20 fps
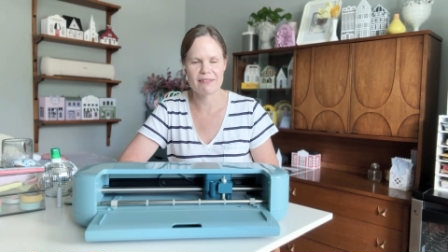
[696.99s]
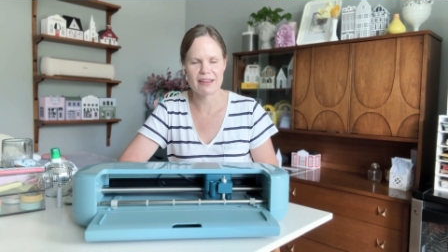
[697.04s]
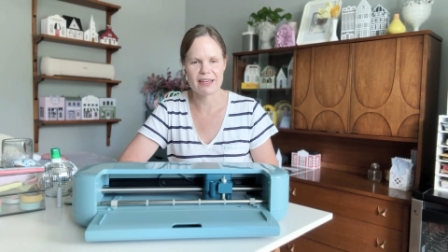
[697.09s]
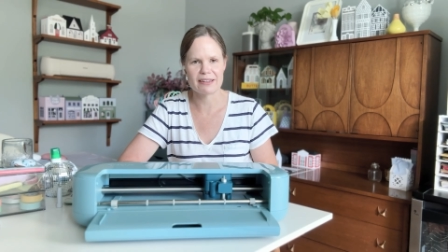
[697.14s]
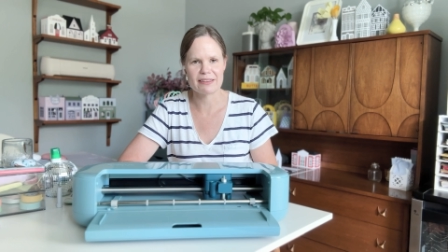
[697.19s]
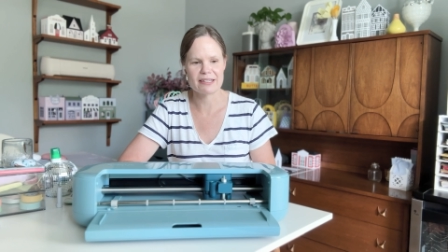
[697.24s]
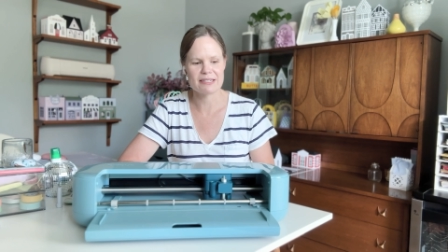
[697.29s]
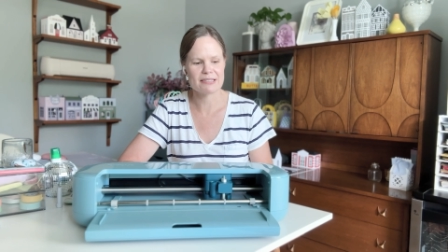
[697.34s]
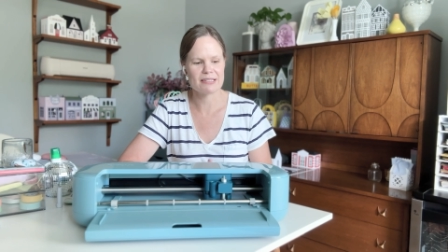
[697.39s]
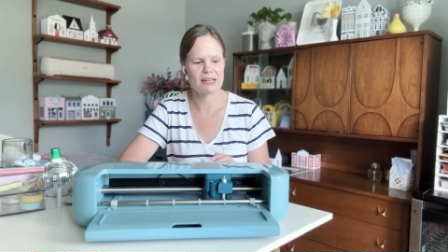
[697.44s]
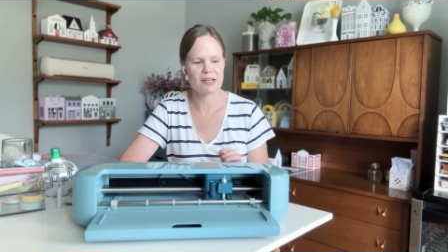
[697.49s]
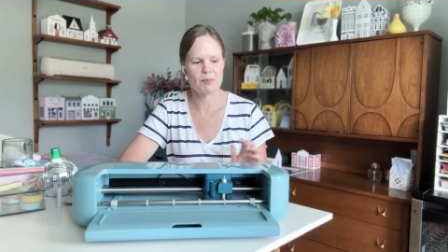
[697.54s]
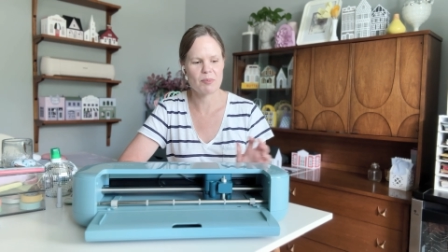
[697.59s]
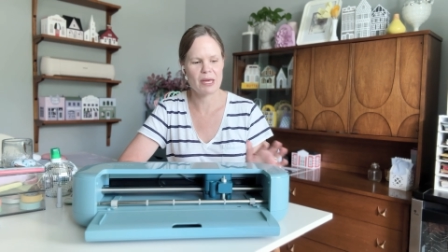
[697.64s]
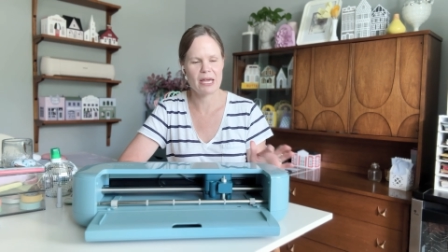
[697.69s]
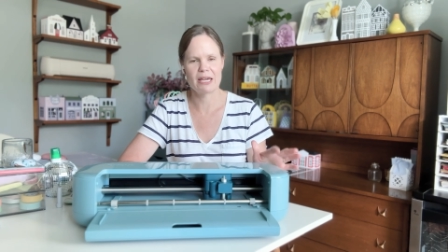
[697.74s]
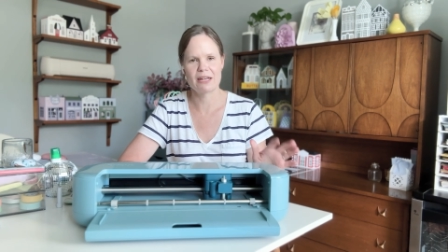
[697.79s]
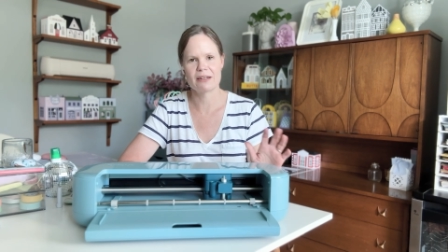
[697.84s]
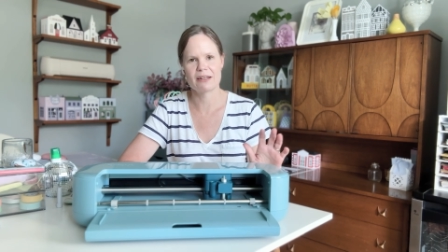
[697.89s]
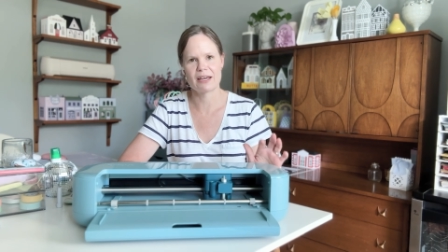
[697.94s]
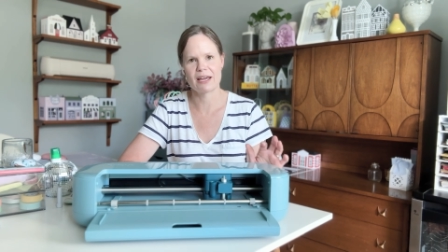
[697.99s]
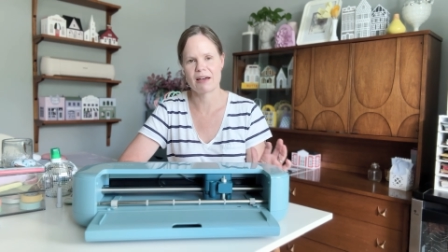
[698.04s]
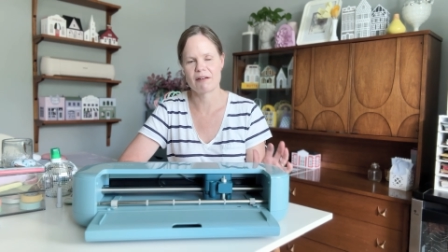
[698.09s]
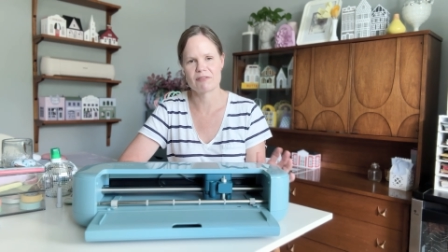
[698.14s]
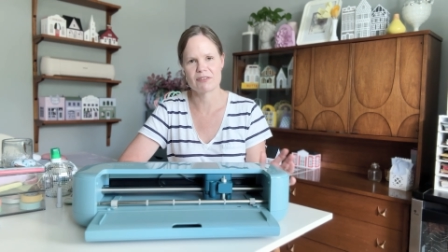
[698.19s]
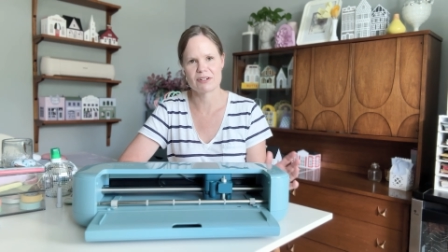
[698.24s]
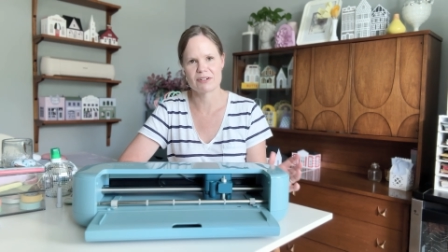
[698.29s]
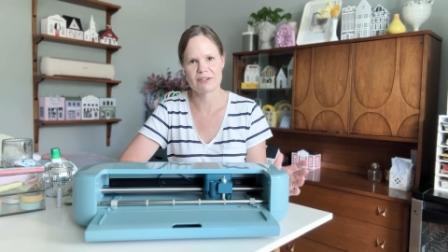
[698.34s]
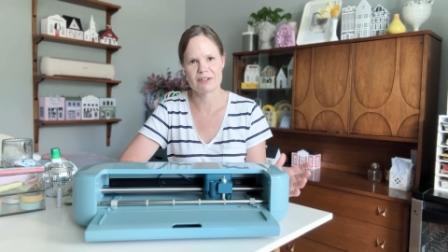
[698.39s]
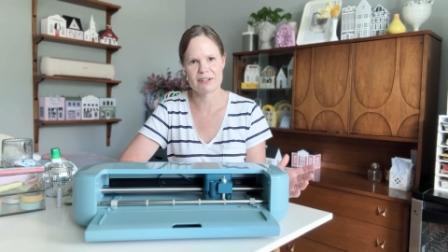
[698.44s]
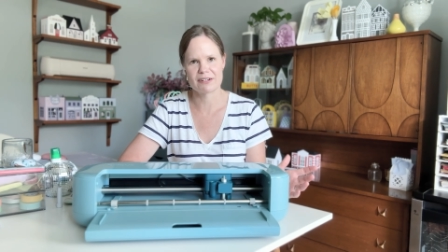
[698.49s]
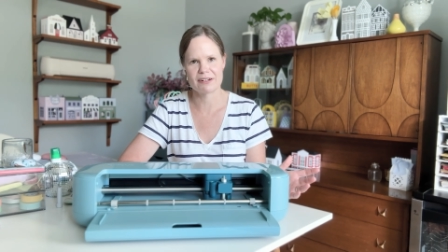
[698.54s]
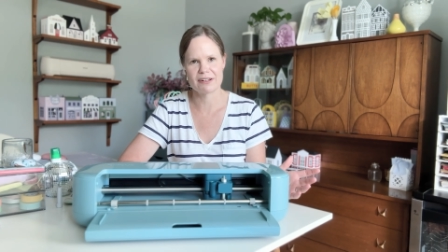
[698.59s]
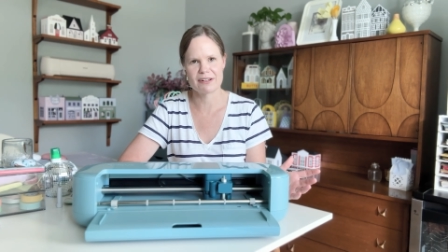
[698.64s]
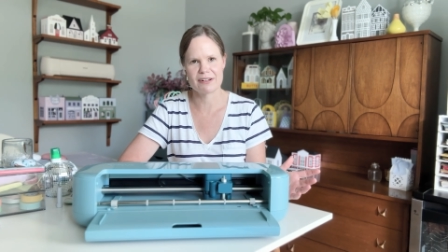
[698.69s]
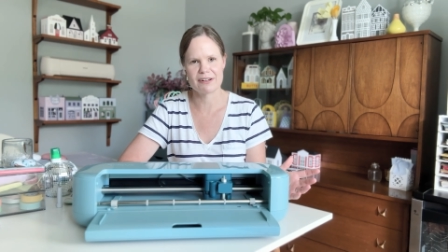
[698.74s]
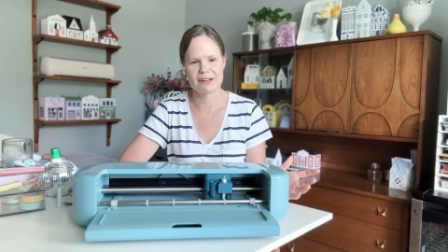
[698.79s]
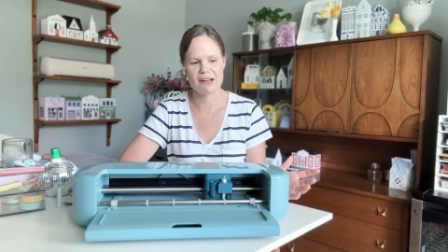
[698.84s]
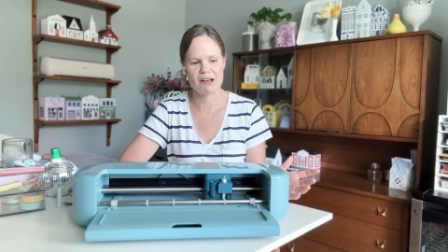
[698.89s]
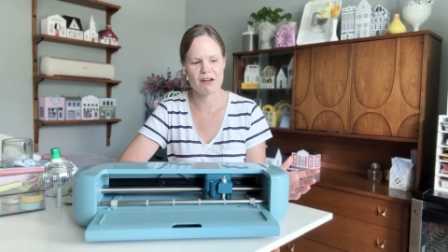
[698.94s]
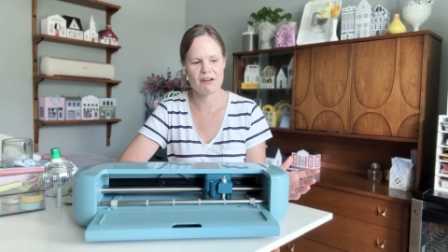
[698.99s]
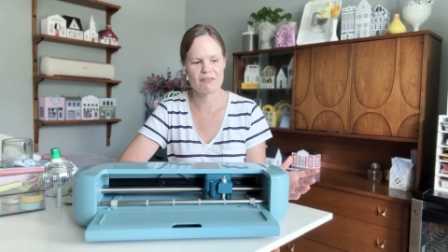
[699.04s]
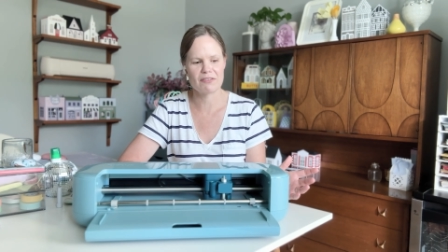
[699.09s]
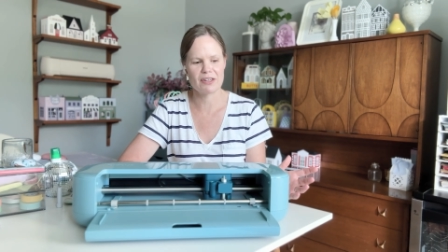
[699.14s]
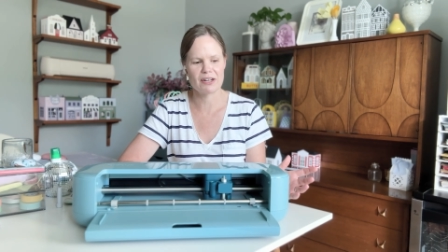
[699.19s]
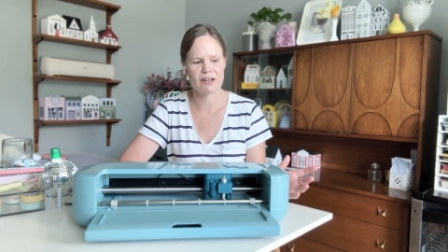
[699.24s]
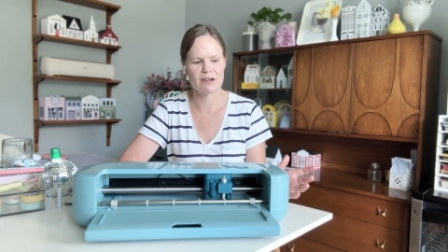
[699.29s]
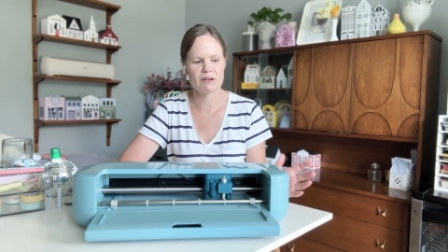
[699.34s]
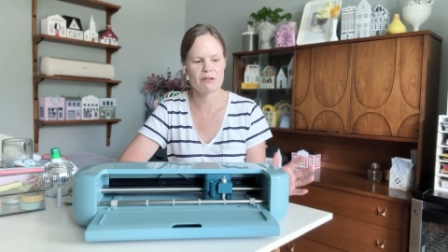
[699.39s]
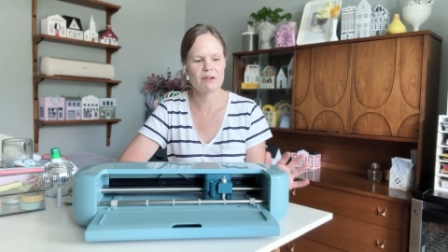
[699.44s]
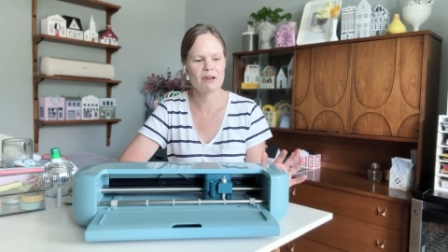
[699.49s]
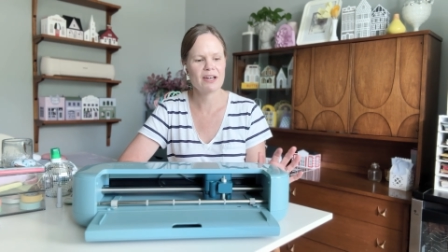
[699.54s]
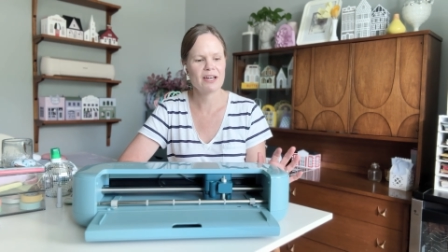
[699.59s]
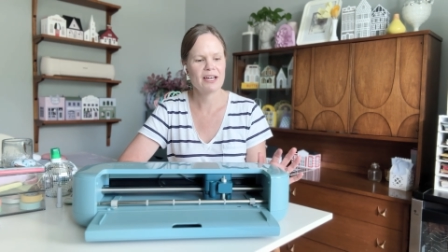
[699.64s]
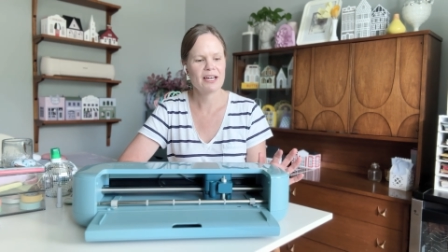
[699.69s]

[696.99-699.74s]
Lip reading: Like that's not a pain to have to turn it on and off, you know?